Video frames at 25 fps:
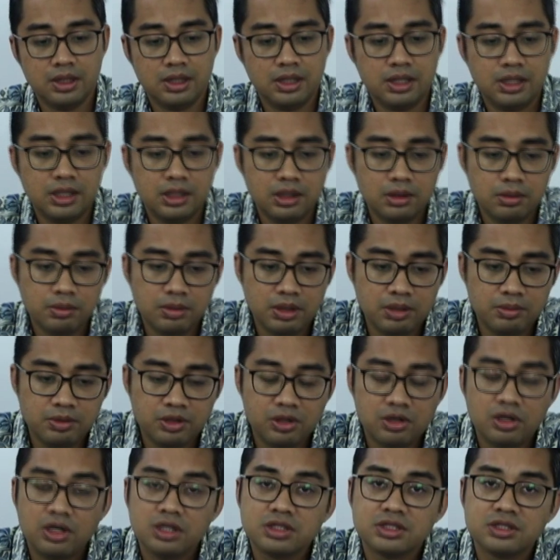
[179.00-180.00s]
And
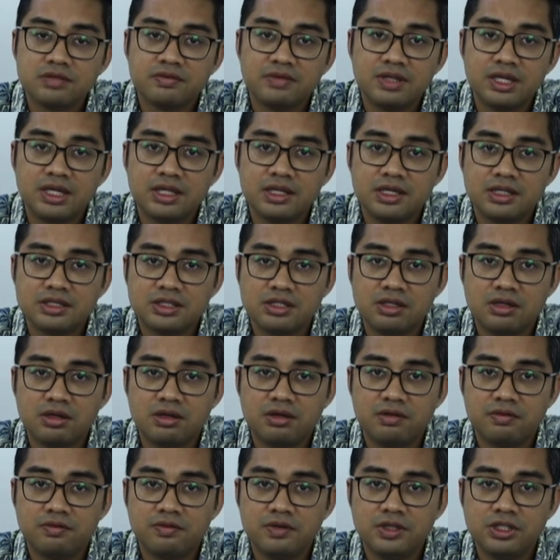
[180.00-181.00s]
because of that, there's a
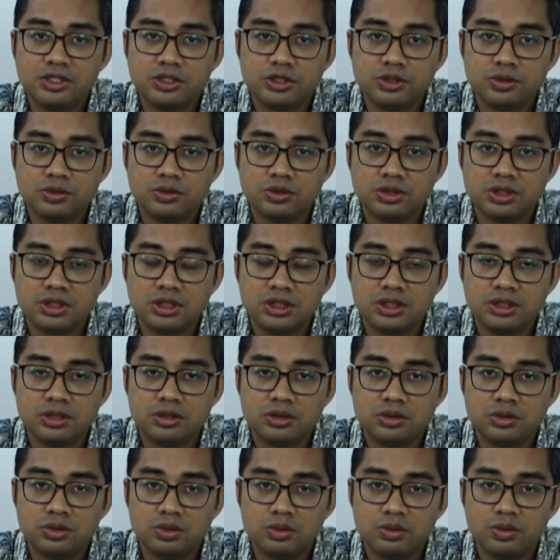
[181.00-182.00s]
lot of issues
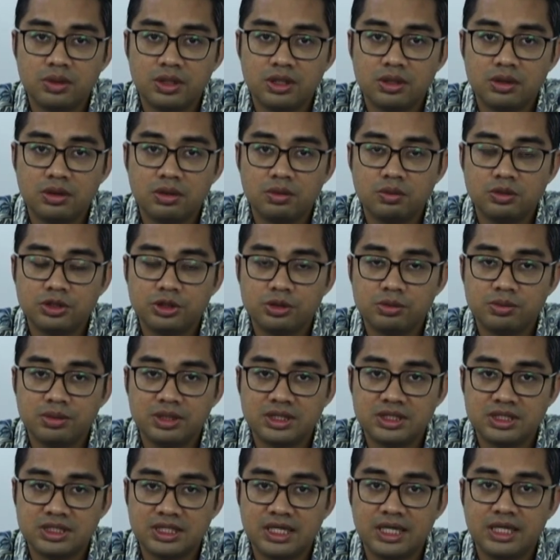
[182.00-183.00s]
into whether or not we should be
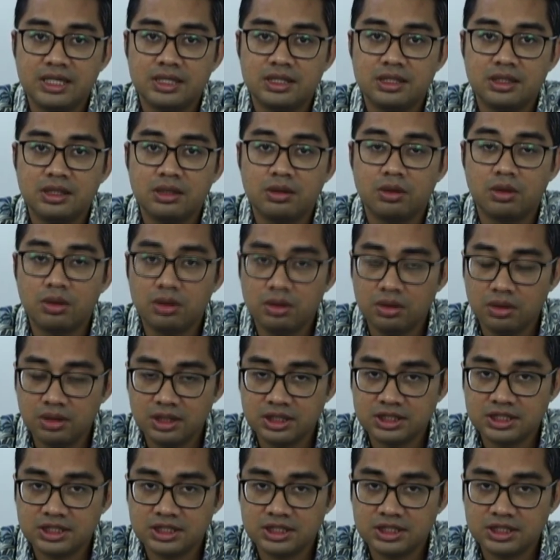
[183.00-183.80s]
excited or not